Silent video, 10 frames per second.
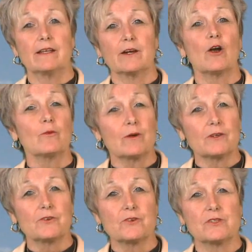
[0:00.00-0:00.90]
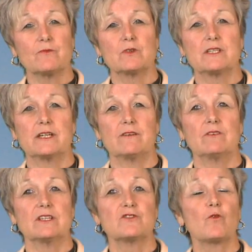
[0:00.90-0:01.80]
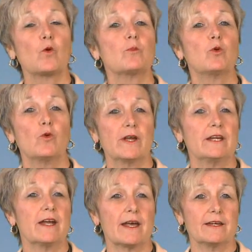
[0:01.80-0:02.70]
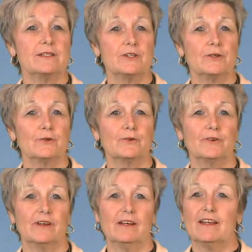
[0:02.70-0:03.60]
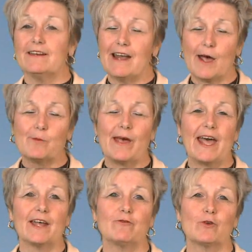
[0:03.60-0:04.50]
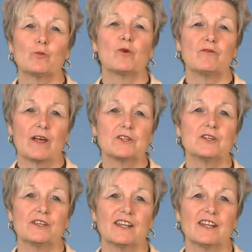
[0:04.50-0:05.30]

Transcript: that our realtors have received is 4.92. Not bad for a profession